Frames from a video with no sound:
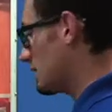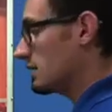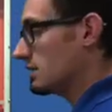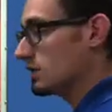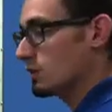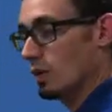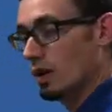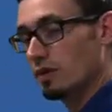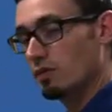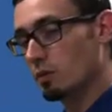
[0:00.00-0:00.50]

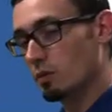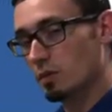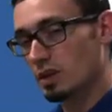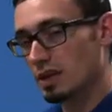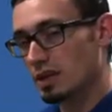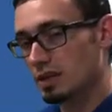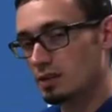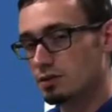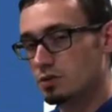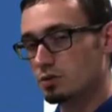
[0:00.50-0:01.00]
away from the
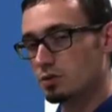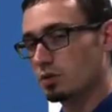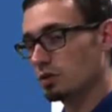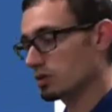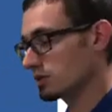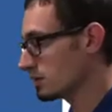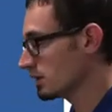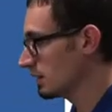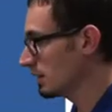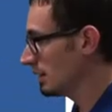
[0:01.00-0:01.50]
heat
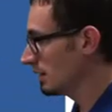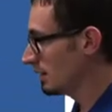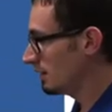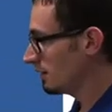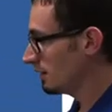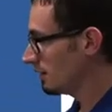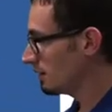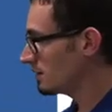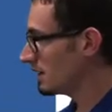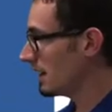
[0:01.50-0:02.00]
source,
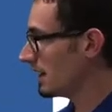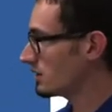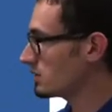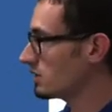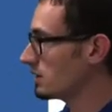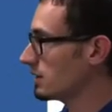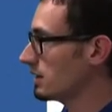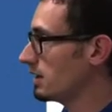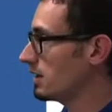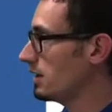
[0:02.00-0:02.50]
this
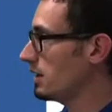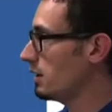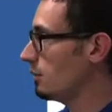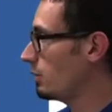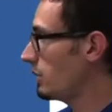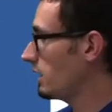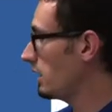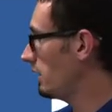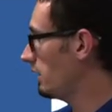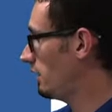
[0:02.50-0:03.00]
actually ended up
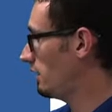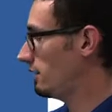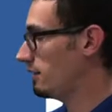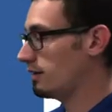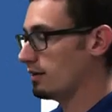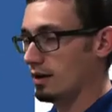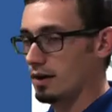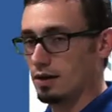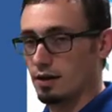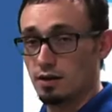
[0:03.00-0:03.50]
being
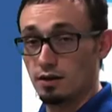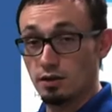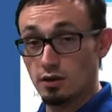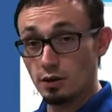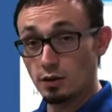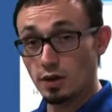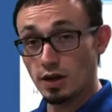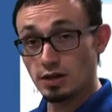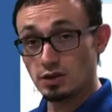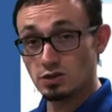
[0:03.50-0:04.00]
a
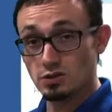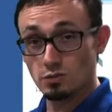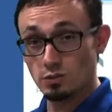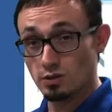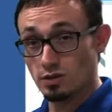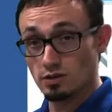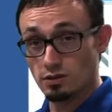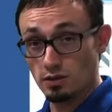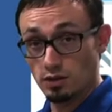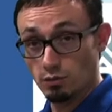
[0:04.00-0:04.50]
location with
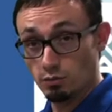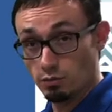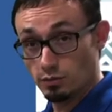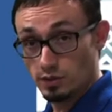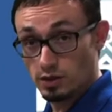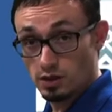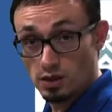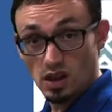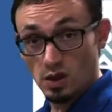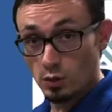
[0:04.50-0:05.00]
the
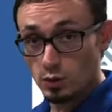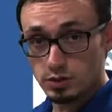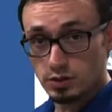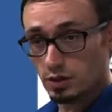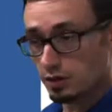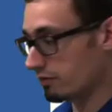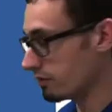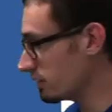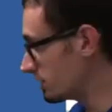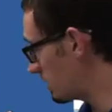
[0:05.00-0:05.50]
lowest
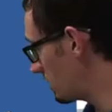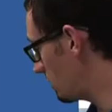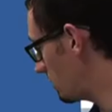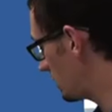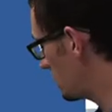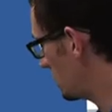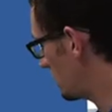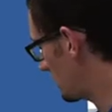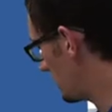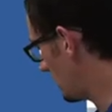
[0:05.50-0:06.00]
surface
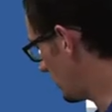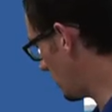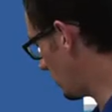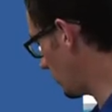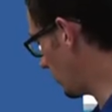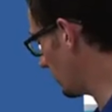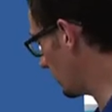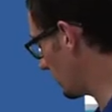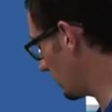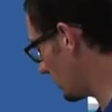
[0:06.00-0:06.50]
temperatures in the whole
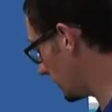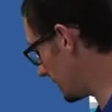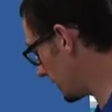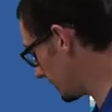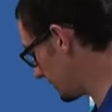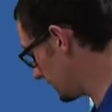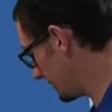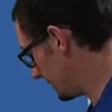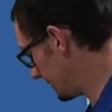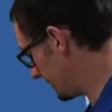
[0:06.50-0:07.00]
building.
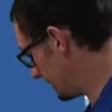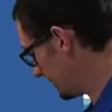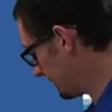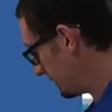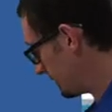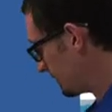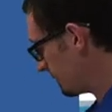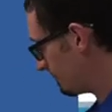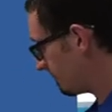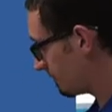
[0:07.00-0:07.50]

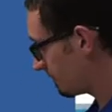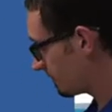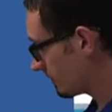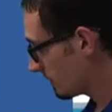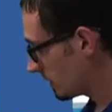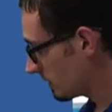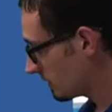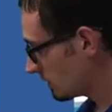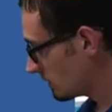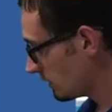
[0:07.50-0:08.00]

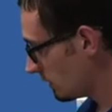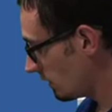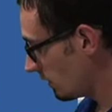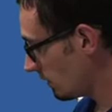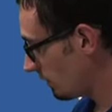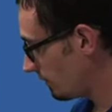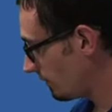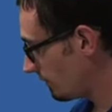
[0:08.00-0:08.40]
So,